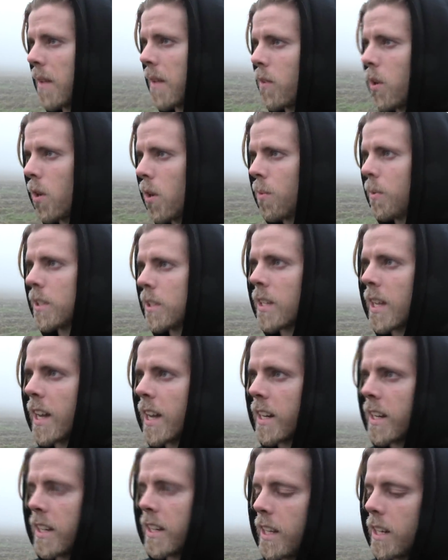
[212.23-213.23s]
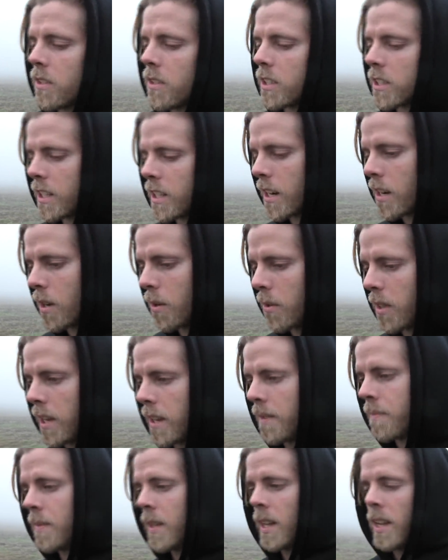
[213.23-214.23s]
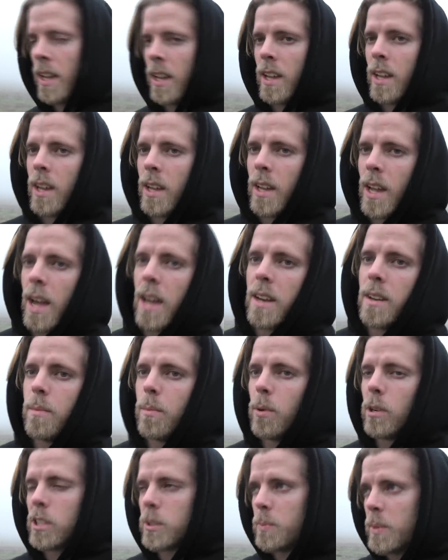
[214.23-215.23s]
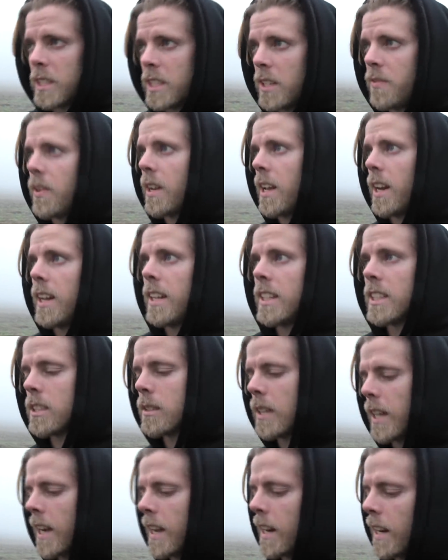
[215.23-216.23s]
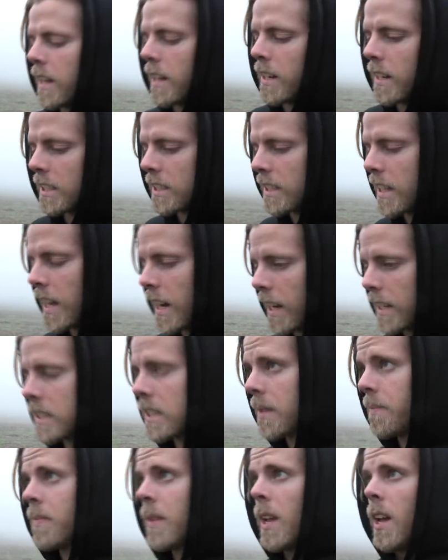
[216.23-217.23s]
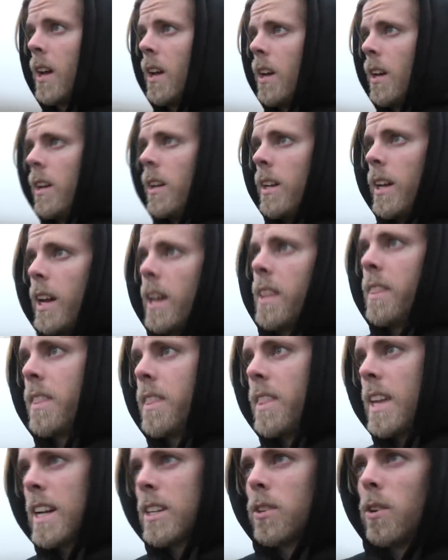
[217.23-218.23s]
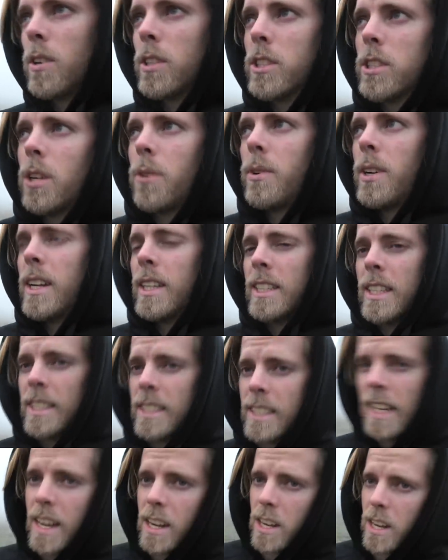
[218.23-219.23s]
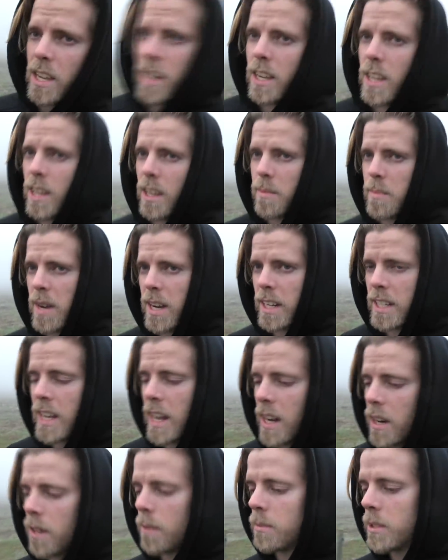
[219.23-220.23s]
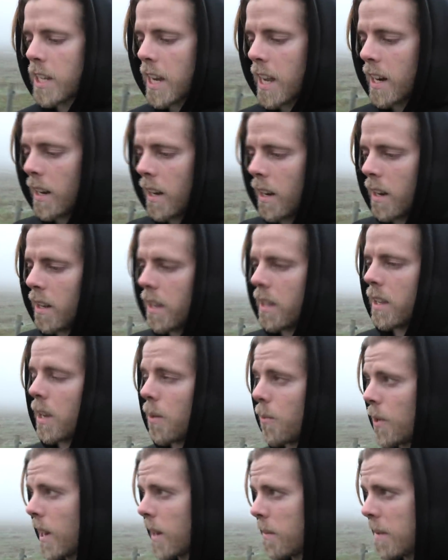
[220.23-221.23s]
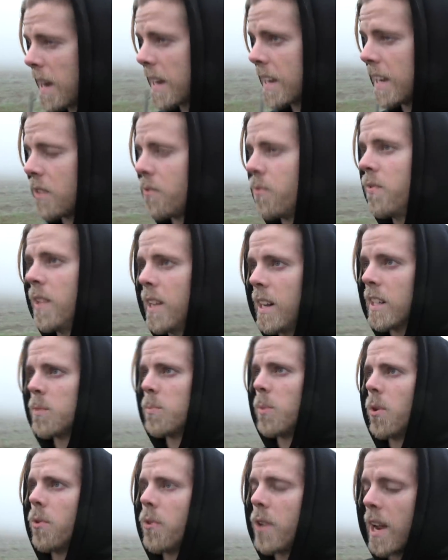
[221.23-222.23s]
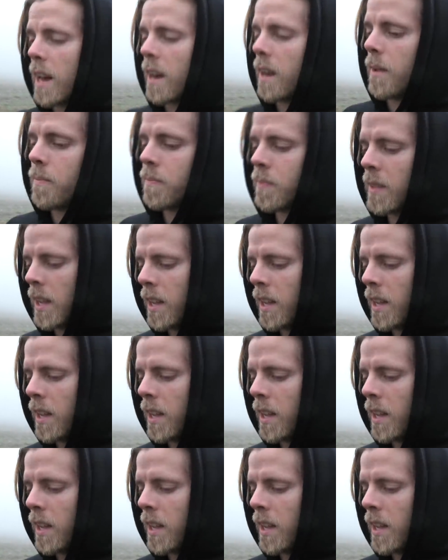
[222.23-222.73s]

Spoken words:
I've always had an interest in clothing, and more specifically in style and aesthetics. And that also, as I said in my Telegram channel a while back, it feels more real.